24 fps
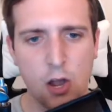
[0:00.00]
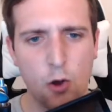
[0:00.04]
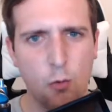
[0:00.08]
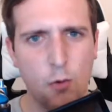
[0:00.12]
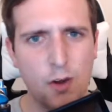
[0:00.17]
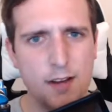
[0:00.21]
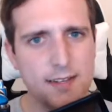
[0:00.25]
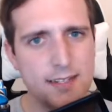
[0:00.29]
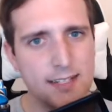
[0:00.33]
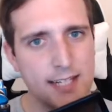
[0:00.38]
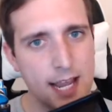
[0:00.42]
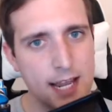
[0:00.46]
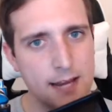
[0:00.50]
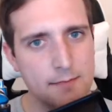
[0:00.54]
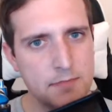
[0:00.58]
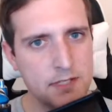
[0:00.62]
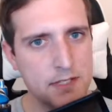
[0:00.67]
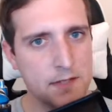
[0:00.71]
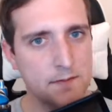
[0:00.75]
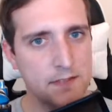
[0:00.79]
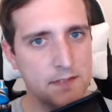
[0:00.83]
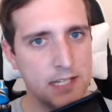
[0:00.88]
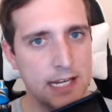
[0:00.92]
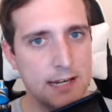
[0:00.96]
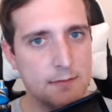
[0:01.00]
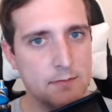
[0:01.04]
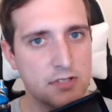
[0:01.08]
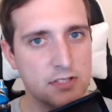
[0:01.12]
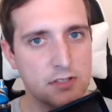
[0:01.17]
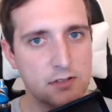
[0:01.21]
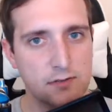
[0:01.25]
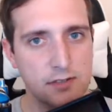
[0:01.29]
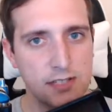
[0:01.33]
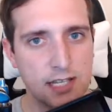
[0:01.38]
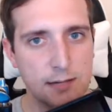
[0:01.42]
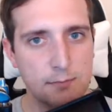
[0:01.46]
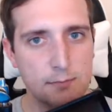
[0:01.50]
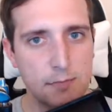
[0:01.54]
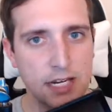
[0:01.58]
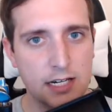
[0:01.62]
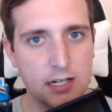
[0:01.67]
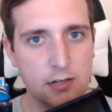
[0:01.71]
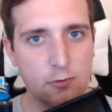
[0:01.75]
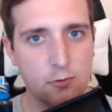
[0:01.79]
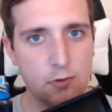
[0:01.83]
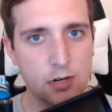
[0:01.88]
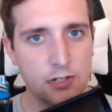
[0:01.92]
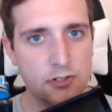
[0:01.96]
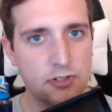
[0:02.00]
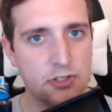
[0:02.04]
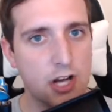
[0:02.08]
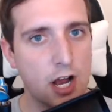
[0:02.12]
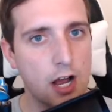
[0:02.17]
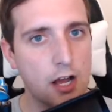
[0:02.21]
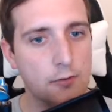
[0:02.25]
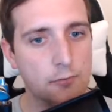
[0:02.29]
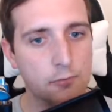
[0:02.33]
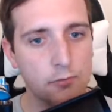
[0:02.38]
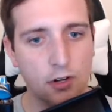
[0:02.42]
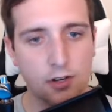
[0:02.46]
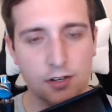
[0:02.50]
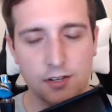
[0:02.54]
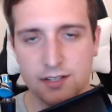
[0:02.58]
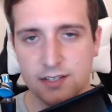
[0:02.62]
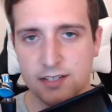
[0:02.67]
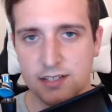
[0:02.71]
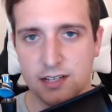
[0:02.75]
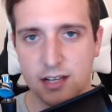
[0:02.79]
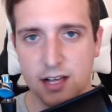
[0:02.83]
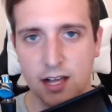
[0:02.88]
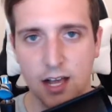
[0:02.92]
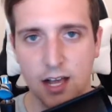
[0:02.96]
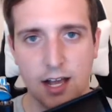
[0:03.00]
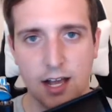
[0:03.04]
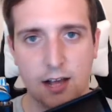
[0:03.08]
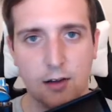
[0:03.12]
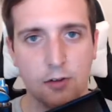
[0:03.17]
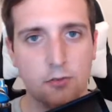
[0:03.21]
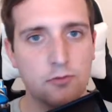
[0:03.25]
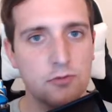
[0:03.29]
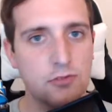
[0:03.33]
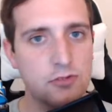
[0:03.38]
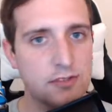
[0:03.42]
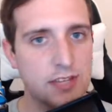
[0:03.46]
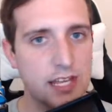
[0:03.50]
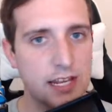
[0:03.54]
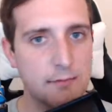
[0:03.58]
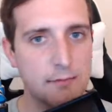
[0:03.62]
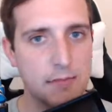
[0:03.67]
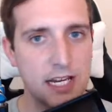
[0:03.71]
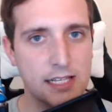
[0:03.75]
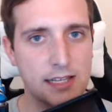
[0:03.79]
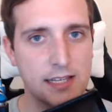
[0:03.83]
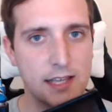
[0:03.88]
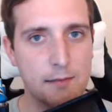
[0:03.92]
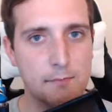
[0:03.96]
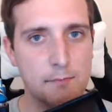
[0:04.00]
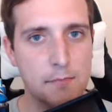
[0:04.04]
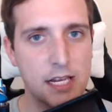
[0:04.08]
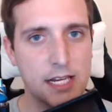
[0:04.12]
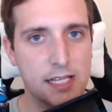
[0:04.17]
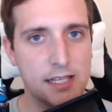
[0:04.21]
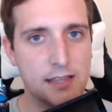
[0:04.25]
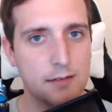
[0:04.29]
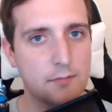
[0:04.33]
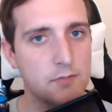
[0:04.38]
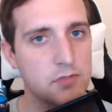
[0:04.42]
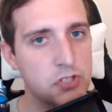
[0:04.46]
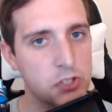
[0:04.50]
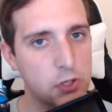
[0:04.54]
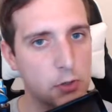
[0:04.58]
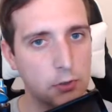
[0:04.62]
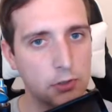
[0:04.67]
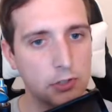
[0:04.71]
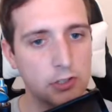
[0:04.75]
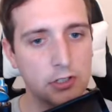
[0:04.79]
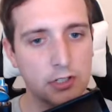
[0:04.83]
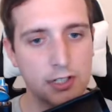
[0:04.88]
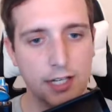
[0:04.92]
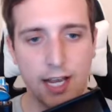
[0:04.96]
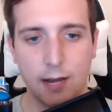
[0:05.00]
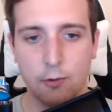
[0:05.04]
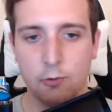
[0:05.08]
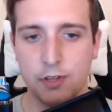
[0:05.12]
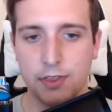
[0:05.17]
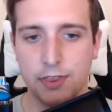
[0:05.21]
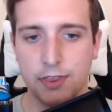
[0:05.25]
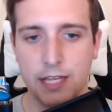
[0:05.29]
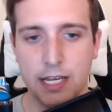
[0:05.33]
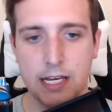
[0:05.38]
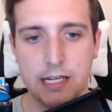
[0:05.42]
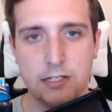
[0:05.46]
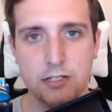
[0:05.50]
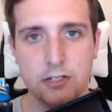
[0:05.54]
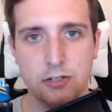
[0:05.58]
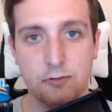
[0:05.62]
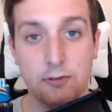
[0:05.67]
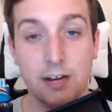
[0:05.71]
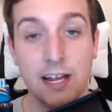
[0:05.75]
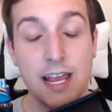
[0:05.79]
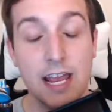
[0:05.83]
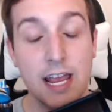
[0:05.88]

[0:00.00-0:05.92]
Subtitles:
What types of games do they make? What genres do they make that make them so good at what they do?